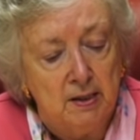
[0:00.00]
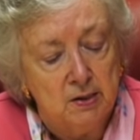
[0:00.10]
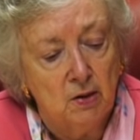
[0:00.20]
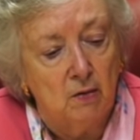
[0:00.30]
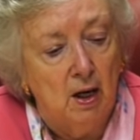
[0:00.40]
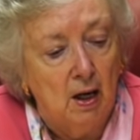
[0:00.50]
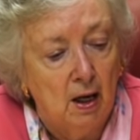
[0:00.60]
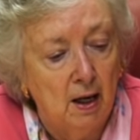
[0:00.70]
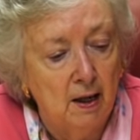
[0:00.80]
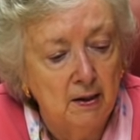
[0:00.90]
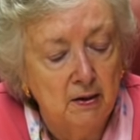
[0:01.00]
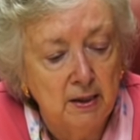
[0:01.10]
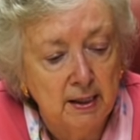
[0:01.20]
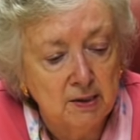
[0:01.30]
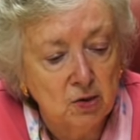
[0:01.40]
So the
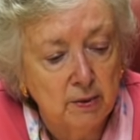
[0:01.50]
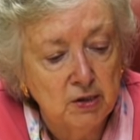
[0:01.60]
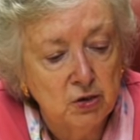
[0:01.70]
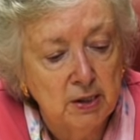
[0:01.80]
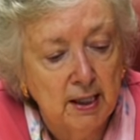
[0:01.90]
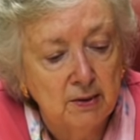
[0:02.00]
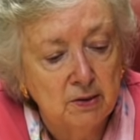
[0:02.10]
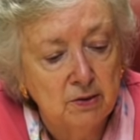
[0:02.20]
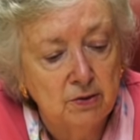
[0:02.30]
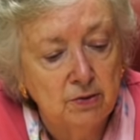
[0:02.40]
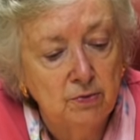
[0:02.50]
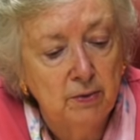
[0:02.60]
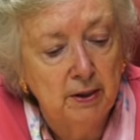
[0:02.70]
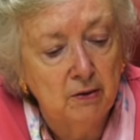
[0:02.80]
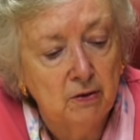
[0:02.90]
next question had to do
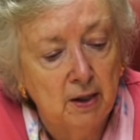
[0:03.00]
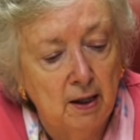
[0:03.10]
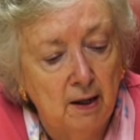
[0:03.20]
with,